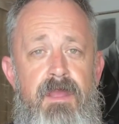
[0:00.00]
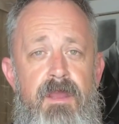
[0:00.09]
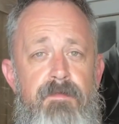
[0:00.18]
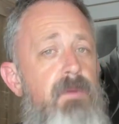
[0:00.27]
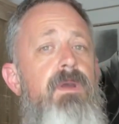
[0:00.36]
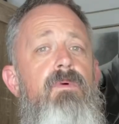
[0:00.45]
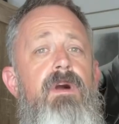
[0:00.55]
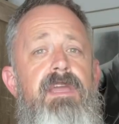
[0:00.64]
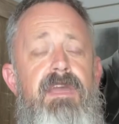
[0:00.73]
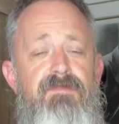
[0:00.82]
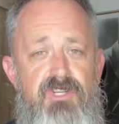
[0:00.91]
But we want
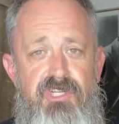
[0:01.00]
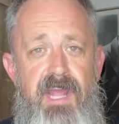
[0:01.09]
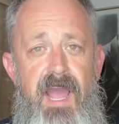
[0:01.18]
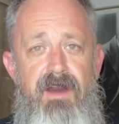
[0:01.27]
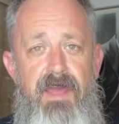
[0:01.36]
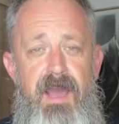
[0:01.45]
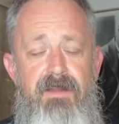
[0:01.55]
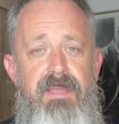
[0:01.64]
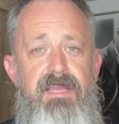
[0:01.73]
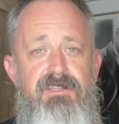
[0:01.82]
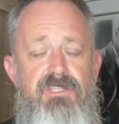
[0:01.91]
to give a shout out
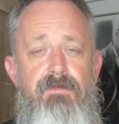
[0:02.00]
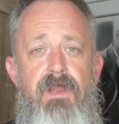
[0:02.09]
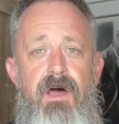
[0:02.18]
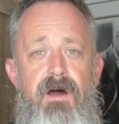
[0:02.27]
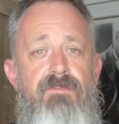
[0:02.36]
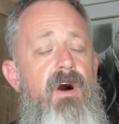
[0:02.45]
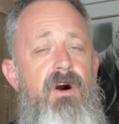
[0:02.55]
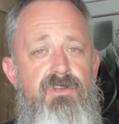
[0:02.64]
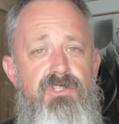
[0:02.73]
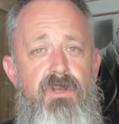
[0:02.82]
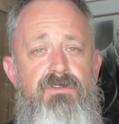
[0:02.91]
and some love
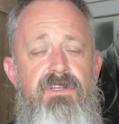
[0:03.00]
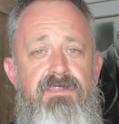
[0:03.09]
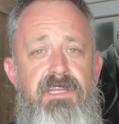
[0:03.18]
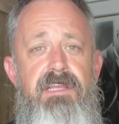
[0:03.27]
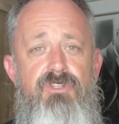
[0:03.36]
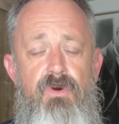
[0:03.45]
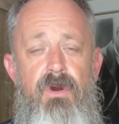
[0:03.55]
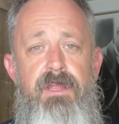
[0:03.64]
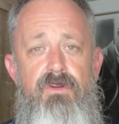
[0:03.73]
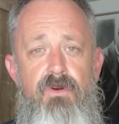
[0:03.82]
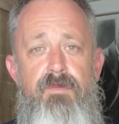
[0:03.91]
also to
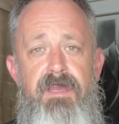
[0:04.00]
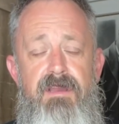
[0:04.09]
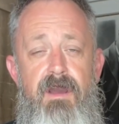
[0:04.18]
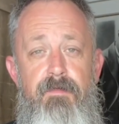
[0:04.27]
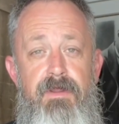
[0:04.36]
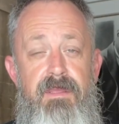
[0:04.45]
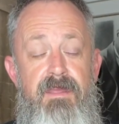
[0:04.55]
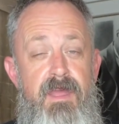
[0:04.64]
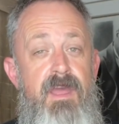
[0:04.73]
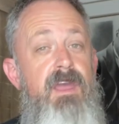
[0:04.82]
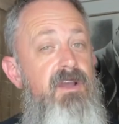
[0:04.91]
Detroit Grooming Company
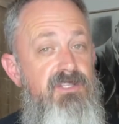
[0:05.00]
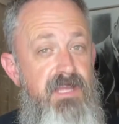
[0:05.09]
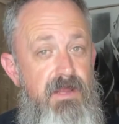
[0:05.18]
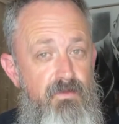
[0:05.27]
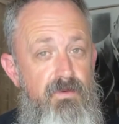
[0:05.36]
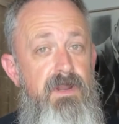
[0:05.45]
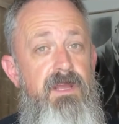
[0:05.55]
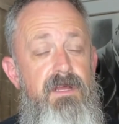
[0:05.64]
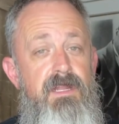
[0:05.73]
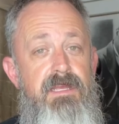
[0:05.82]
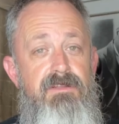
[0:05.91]
because they
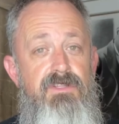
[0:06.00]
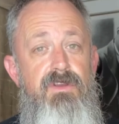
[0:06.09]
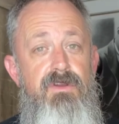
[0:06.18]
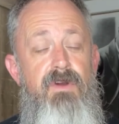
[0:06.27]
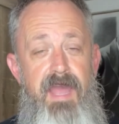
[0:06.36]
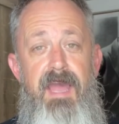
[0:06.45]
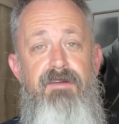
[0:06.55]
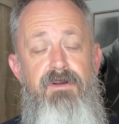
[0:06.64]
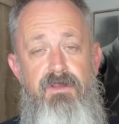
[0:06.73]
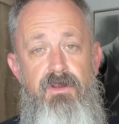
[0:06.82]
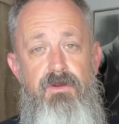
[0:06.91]
really do have
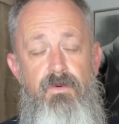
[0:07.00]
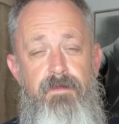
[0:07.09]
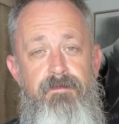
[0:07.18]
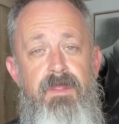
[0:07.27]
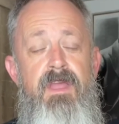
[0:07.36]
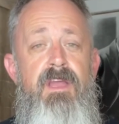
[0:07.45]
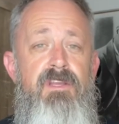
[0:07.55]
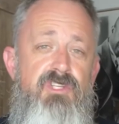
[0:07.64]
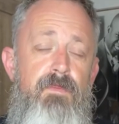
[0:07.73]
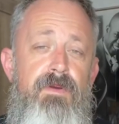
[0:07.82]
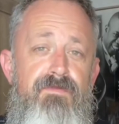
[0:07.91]
a good one.
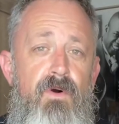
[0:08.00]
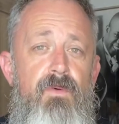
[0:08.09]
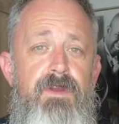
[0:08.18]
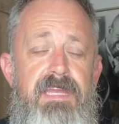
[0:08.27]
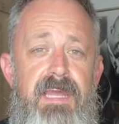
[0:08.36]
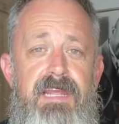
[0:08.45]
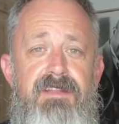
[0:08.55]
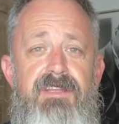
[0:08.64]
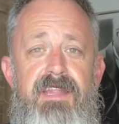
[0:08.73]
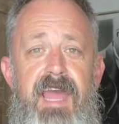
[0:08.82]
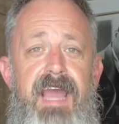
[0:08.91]
So before we get
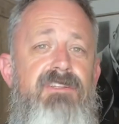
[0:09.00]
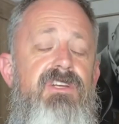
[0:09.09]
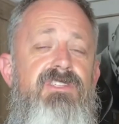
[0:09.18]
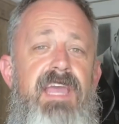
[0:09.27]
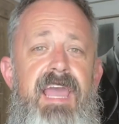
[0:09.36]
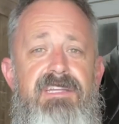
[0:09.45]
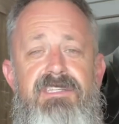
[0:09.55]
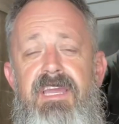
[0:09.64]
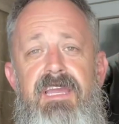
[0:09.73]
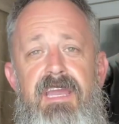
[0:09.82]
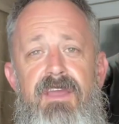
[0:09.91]
into that, just
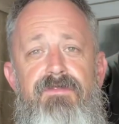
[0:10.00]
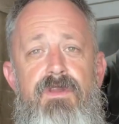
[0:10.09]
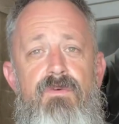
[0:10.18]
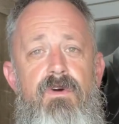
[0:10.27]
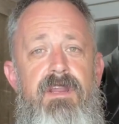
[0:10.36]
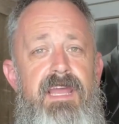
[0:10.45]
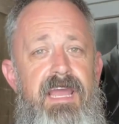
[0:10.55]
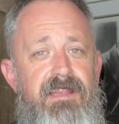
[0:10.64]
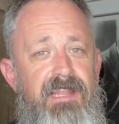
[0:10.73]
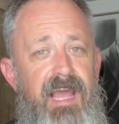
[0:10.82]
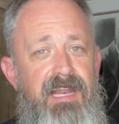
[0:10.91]
asking if you would
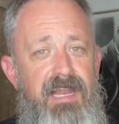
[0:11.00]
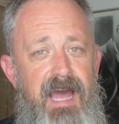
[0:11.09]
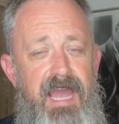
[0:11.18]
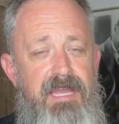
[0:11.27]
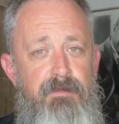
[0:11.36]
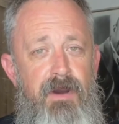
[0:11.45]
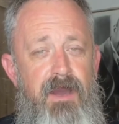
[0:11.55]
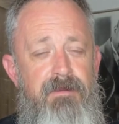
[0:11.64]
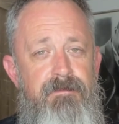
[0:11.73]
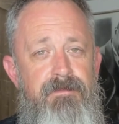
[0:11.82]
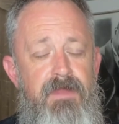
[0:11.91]
hit that like
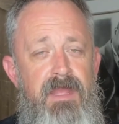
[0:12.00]
button,